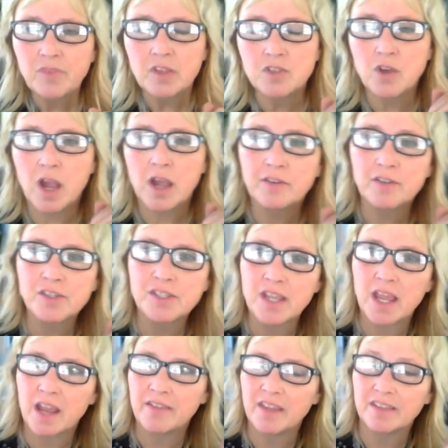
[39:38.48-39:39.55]
So
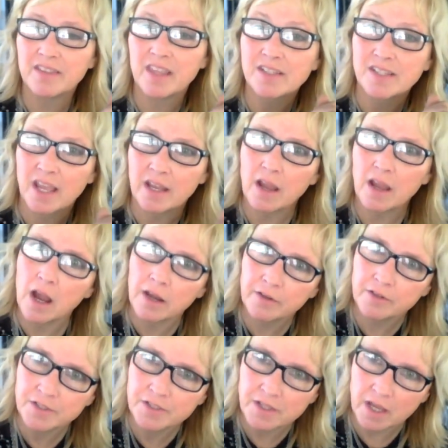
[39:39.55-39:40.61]
understand, they said,
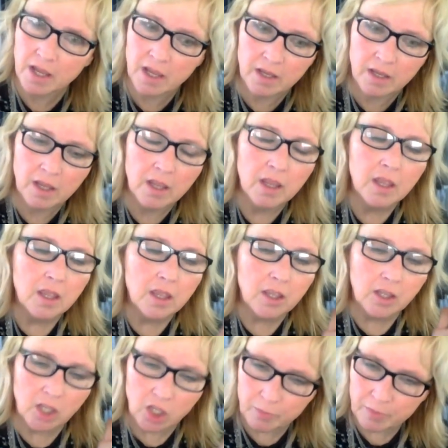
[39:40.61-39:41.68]
understand,
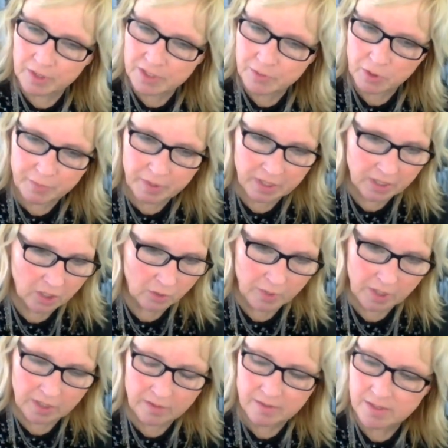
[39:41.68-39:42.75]
humans will be
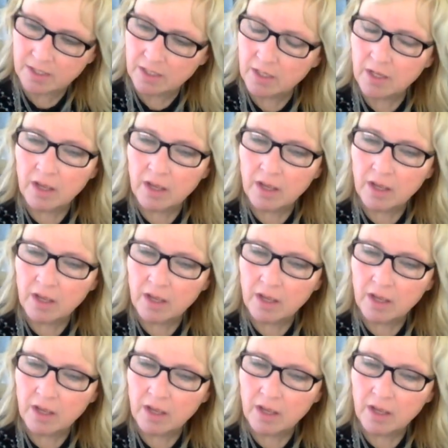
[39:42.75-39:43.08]
humans.